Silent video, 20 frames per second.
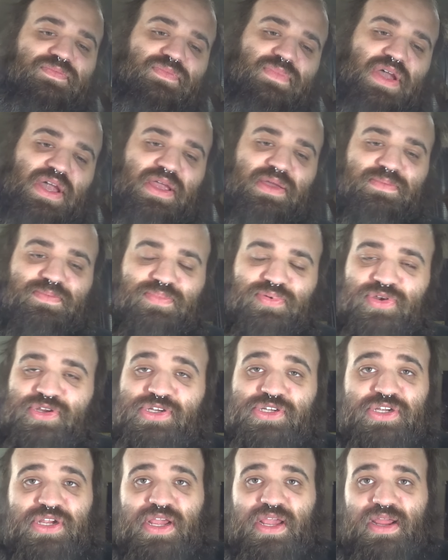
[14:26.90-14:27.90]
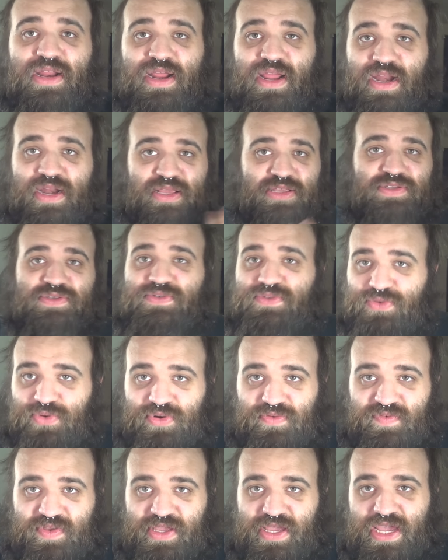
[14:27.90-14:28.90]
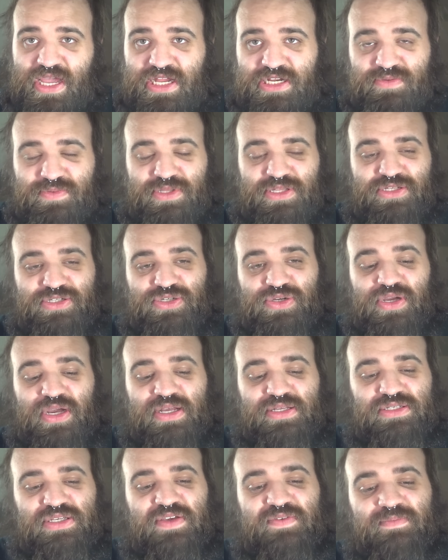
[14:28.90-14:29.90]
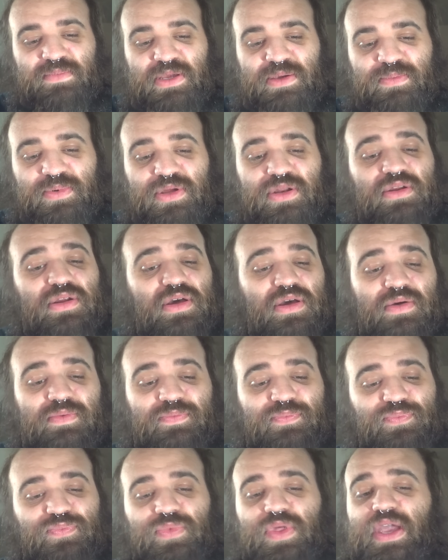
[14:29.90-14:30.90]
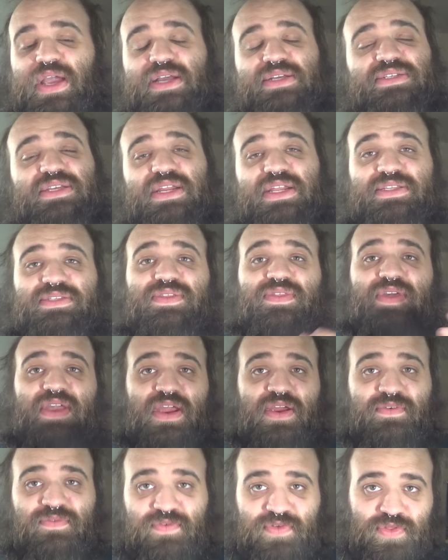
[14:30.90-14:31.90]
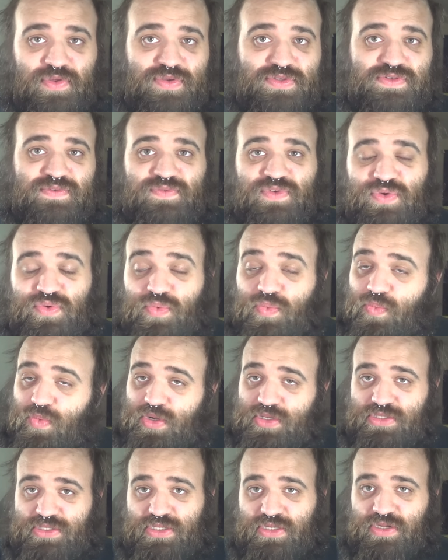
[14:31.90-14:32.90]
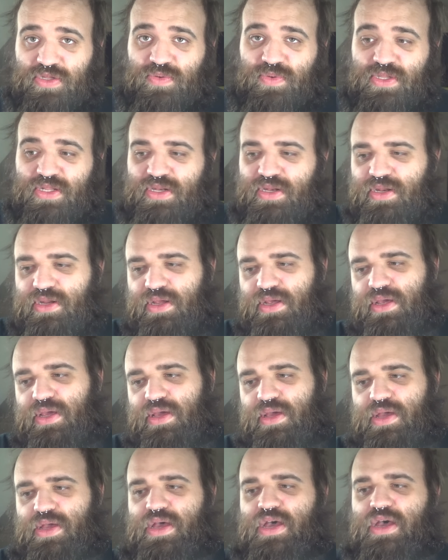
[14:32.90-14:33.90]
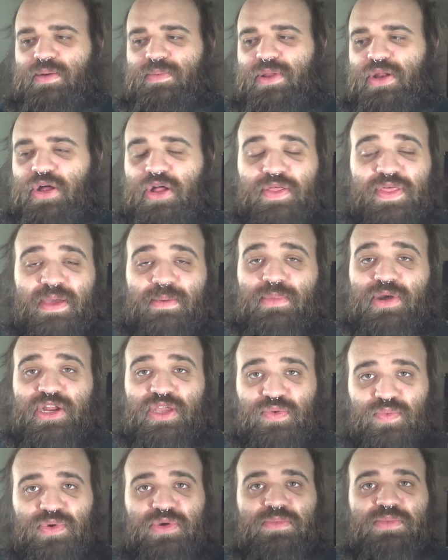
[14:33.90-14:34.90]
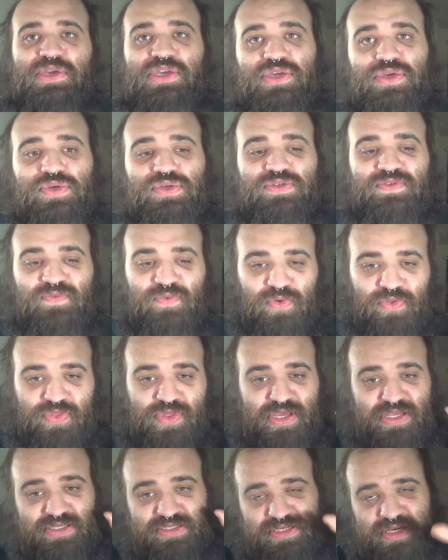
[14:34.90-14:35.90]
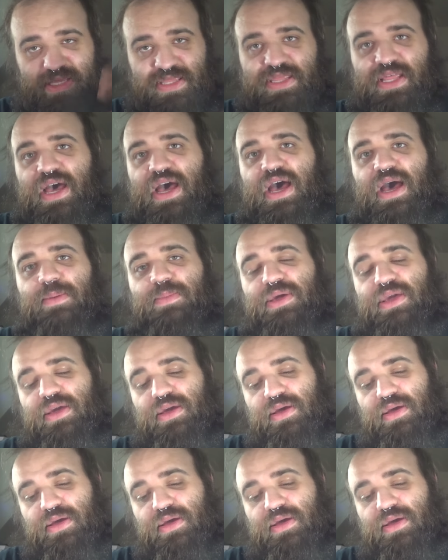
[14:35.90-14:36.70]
I appreciate any sort of engagement that you guys give me, but like I said, it's there for those of you who want to do it. And all that money will be used for things in the hobby,